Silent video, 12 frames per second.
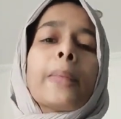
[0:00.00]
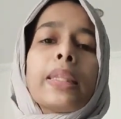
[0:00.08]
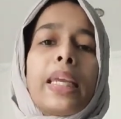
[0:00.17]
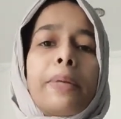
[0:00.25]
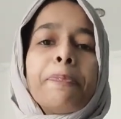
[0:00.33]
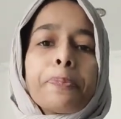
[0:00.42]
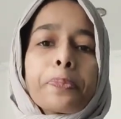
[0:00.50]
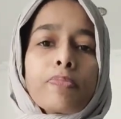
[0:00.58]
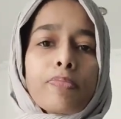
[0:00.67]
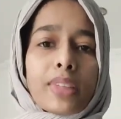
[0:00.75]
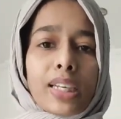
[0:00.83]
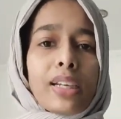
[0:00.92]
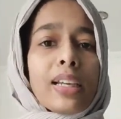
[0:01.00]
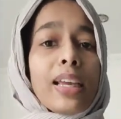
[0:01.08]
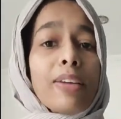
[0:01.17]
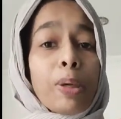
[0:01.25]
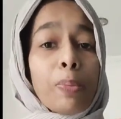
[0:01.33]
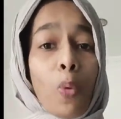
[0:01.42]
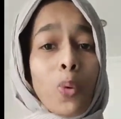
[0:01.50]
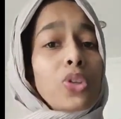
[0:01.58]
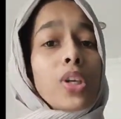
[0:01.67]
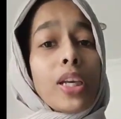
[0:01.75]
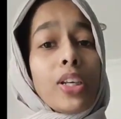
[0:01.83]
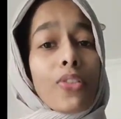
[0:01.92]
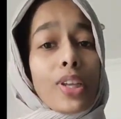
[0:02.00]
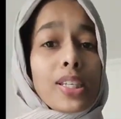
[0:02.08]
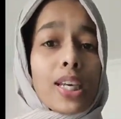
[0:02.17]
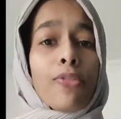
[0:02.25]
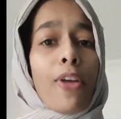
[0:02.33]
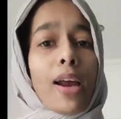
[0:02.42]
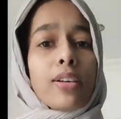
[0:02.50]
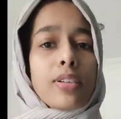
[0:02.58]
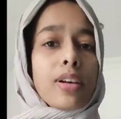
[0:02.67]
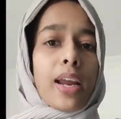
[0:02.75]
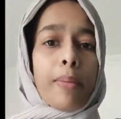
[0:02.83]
Then, the most interesting factor